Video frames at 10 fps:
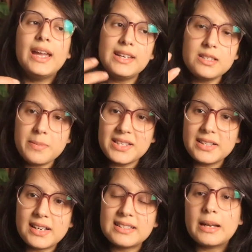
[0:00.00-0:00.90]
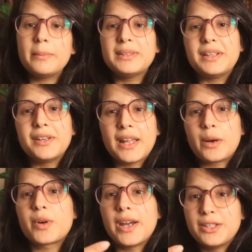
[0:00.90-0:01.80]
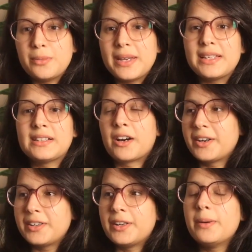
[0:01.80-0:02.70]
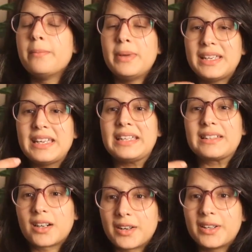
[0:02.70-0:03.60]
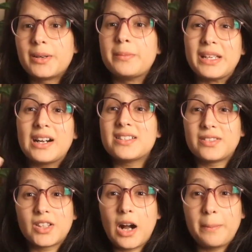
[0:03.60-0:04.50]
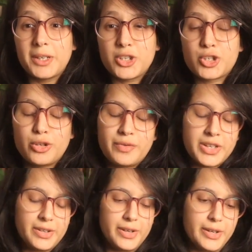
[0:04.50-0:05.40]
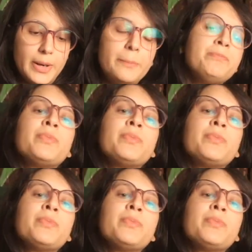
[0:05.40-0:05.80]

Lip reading: it is a basic exam, but they're now trying to making it harder because of the competition over here, you know.